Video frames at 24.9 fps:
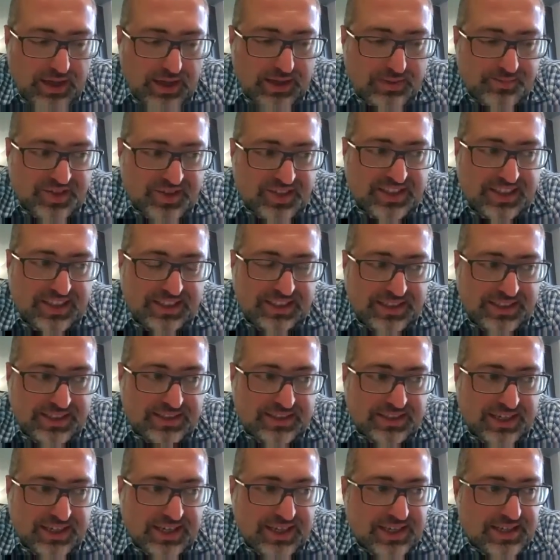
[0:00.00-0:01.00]

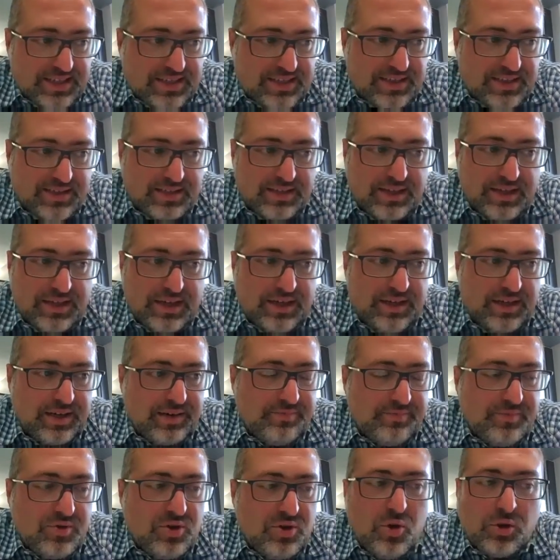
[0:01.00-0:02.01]
studies is
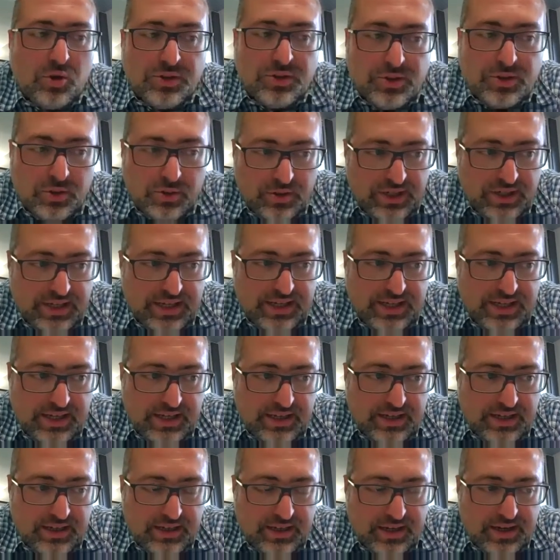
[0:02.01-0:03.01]
not
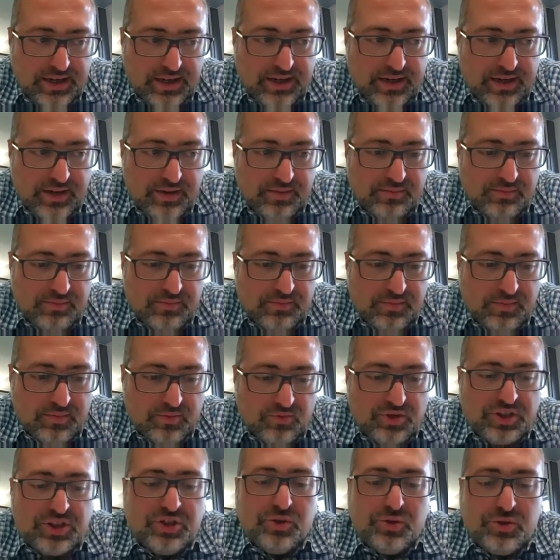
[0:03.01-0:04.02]
only
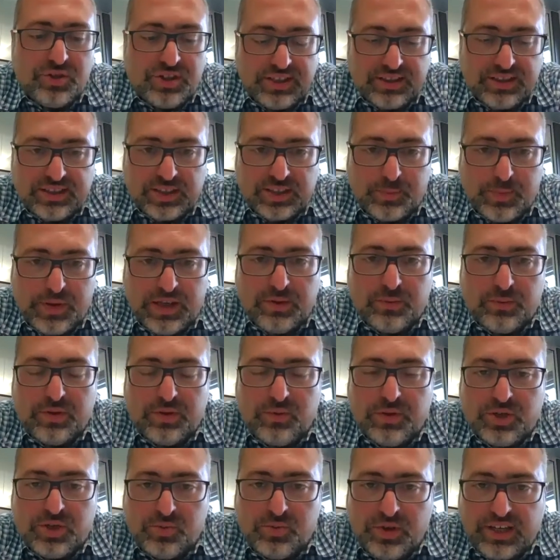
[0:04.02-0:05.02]
reducing the speed
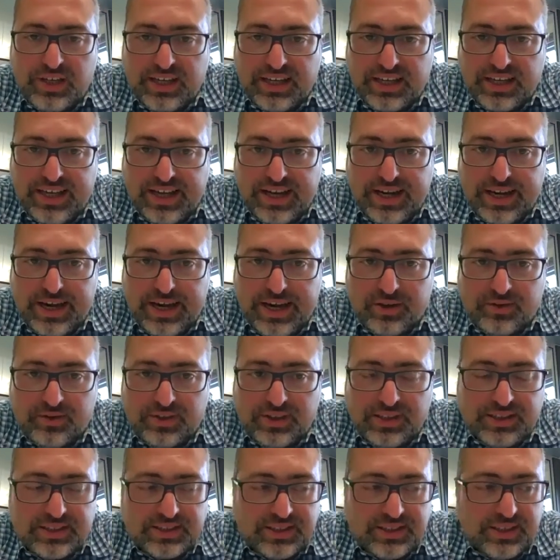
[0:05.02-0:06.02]
with which we can carry out
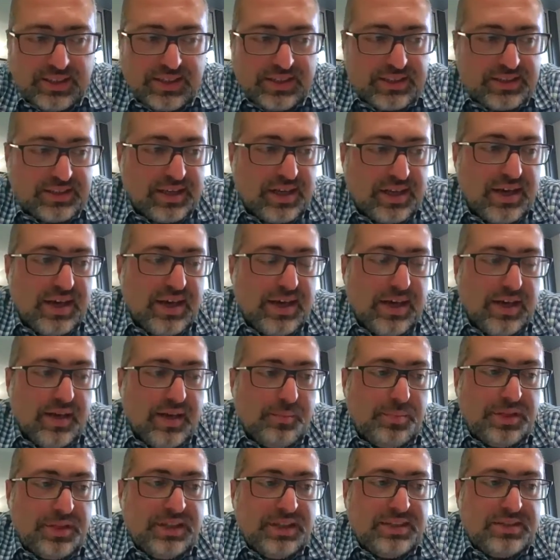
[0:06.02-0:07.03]
these studies,
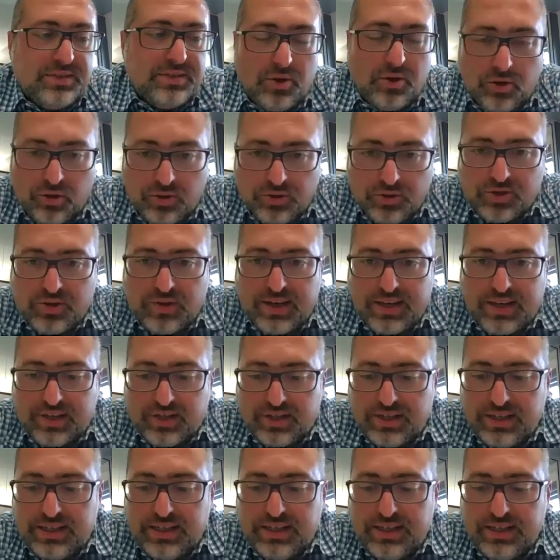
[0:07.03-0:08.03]
but it's also
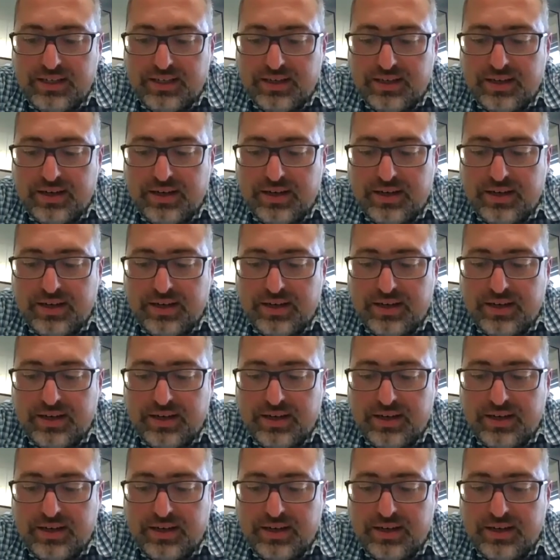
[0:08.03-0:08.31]
actually